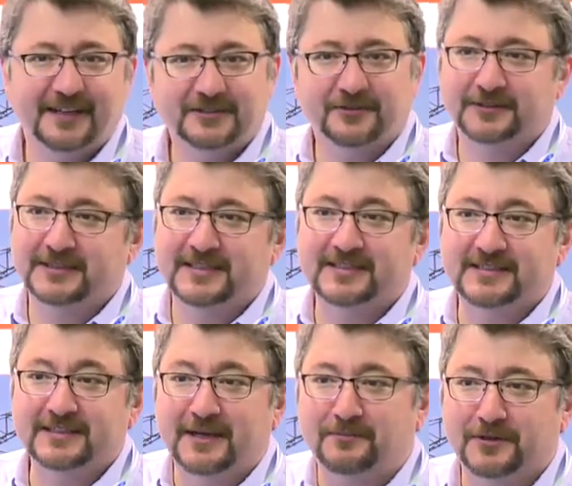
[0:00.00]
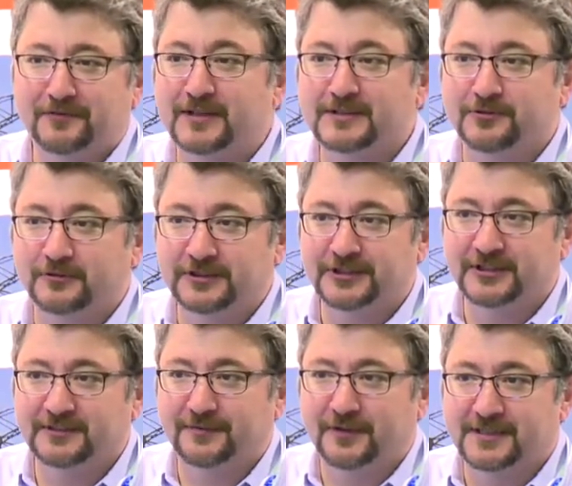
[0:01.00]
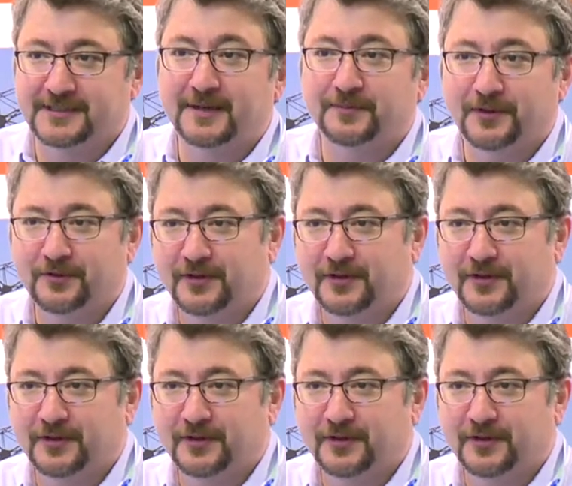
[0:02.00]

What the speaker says: so this is the number one solution, for example.